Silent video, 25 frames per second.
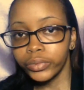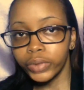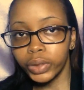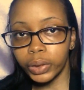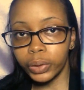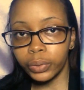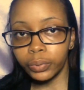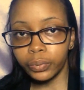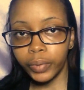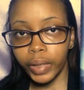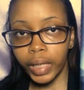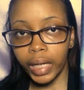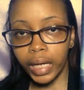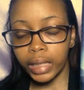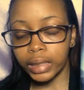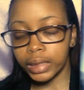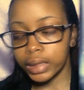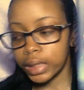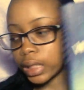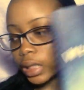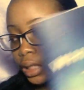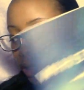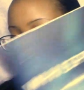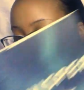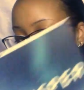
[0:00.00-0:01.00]
So I had to
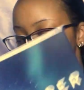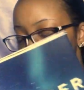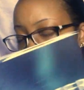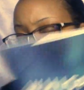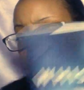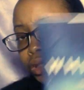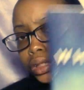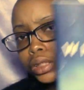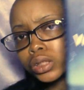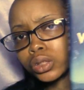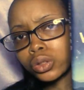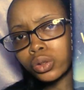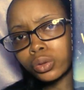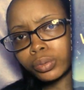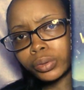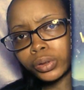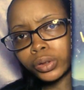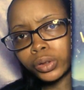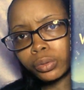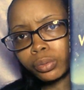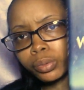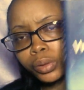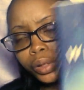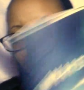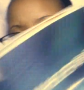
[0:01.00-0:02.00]
get this, and it's super,
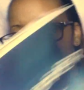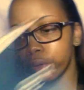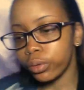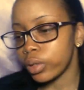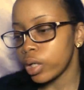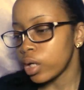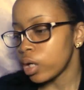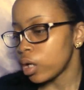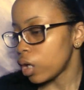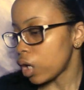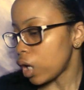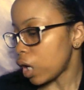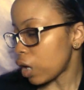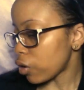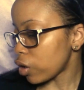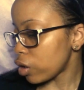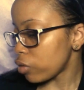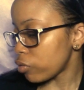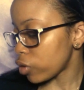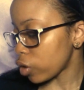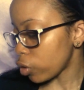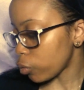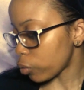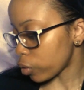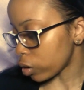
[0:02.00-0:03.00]
super cute. I don't
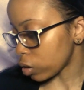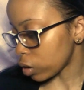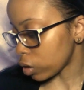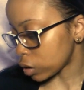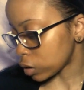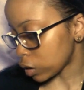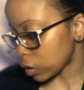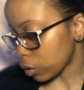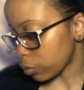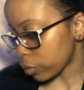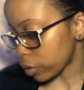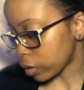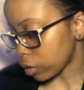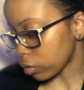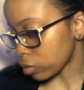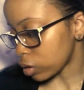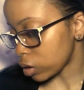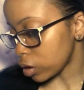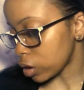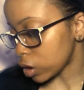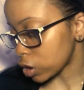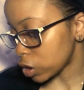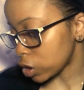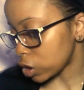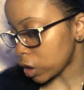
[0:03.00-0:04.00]
even know what it looks like without the
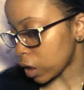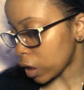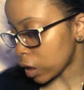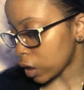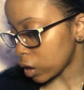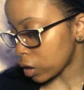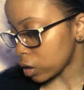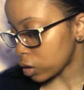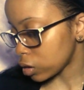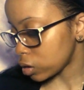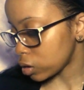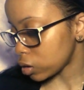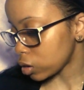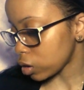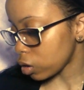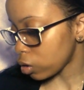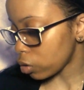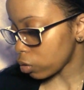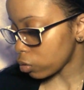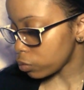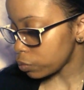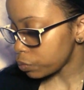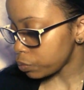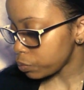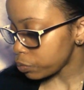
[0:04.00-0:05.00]
dust jacket,
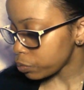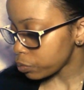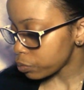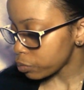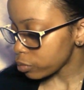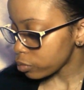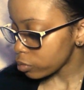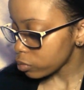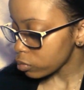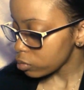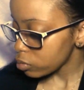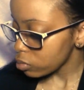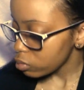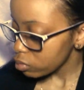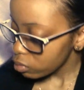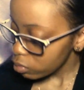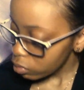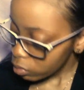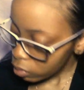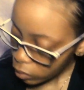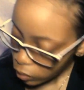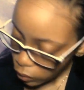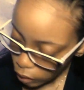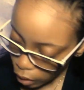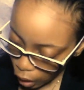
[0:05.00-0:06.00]
so.
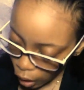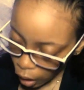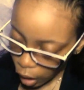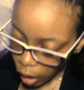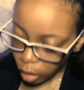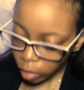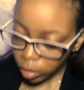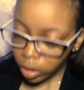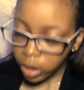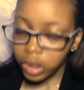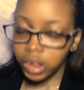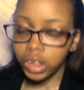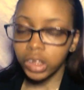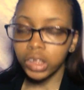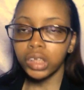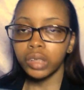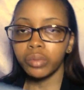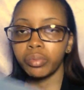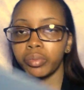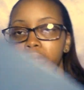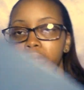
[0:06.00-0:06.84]
Oh, it's just